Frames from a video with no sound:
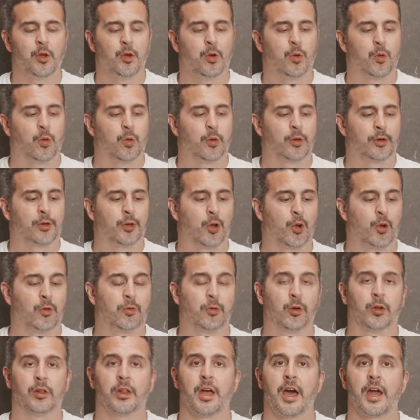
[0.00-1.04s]
or go
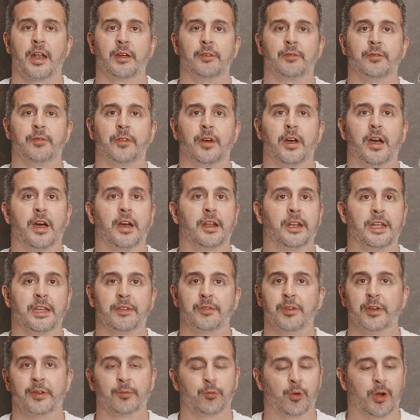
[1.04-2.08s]
over a lot of
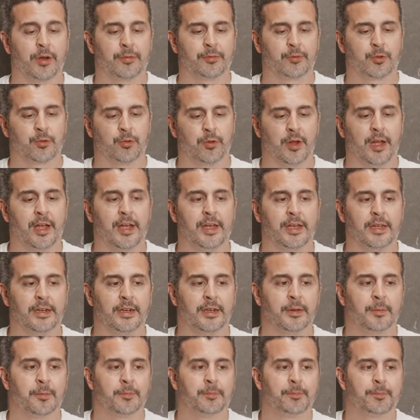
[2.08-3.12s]
uneven, rough
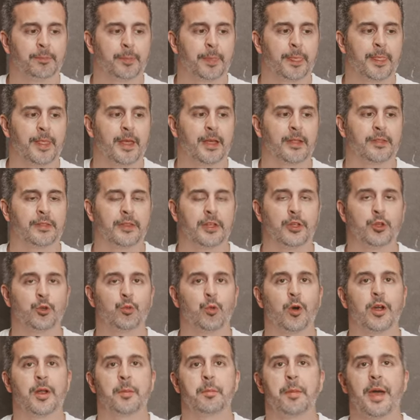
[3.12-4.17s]
terrain, then you
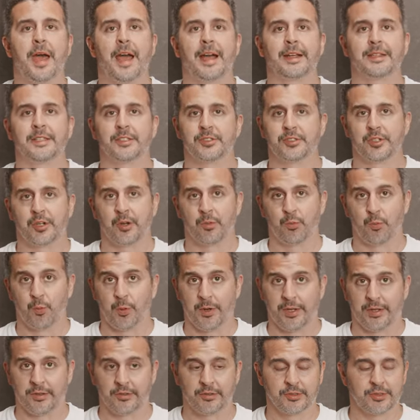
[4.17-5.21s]
want a bag that's on
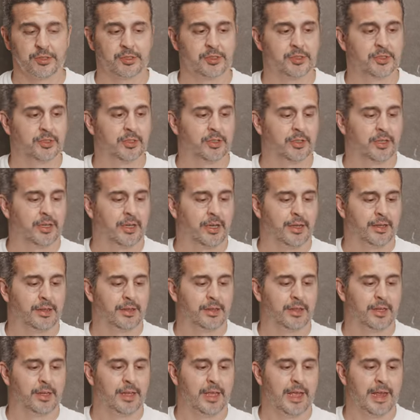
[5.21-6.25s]
wheels.
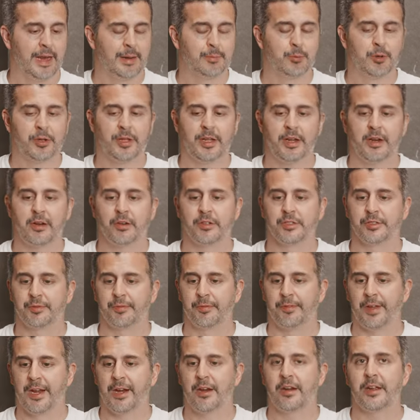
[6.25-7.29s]
The camera gear is
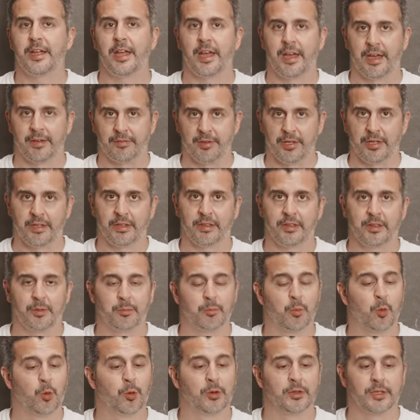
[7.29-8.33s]
very heavy. The
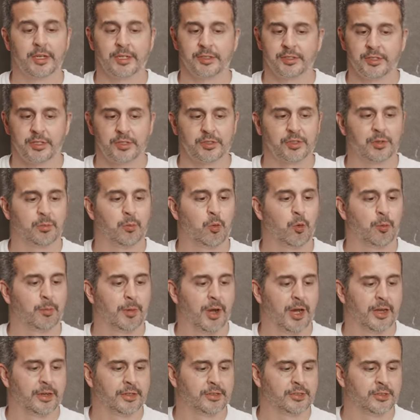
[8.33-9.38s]
more lenses, the more
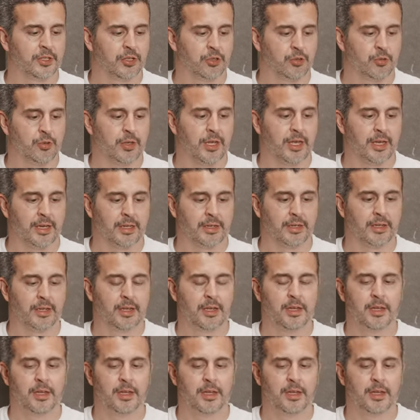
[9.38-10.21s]
bodies that you get,